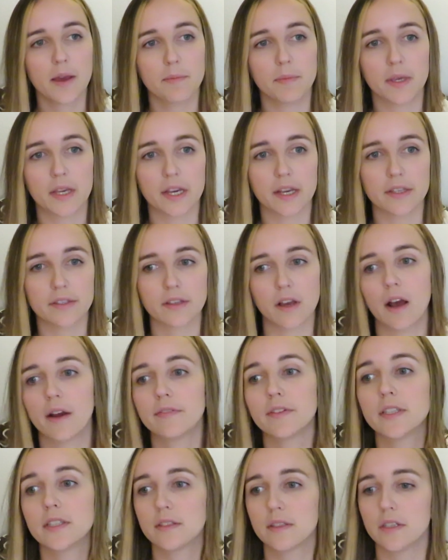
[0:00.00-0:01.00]
Because
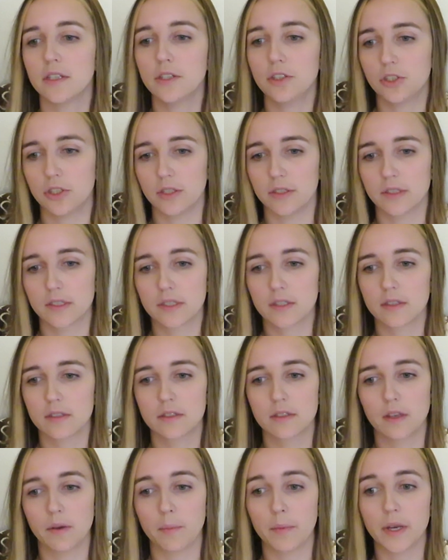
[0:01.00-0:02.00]
obviously she is
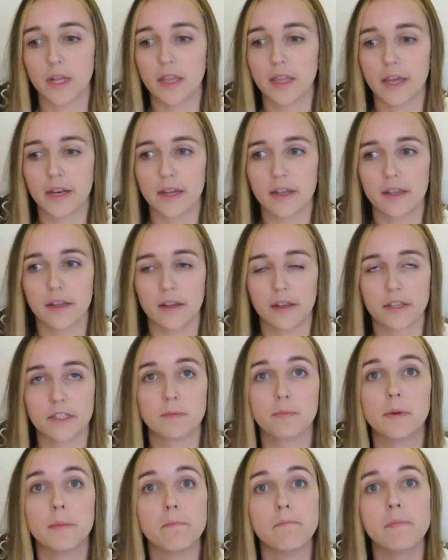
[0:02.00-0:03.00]
somebody that has
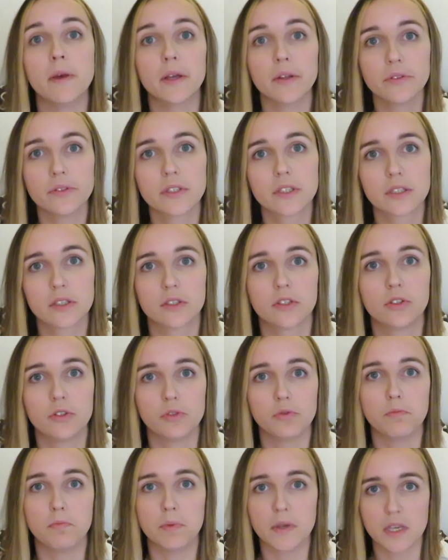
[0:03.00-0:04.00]
been built
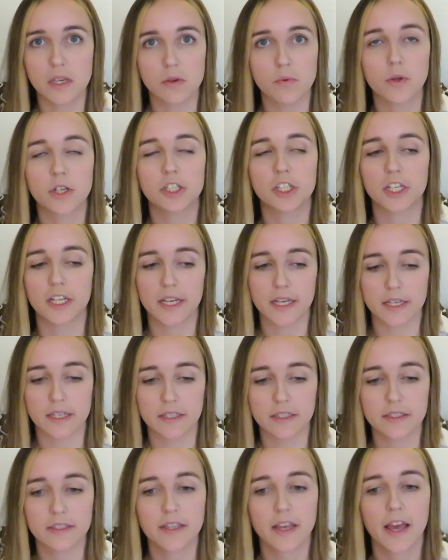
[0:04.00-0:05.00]
to be what she
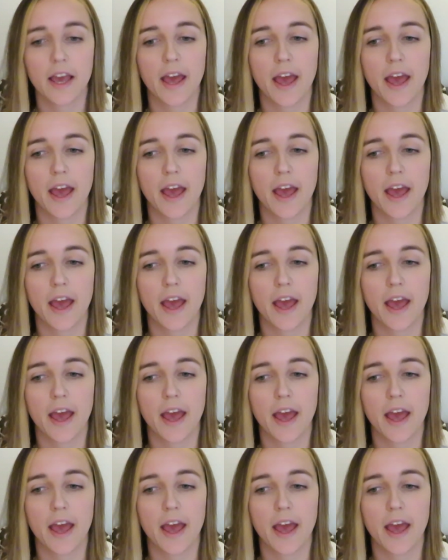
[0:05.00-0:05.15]
is,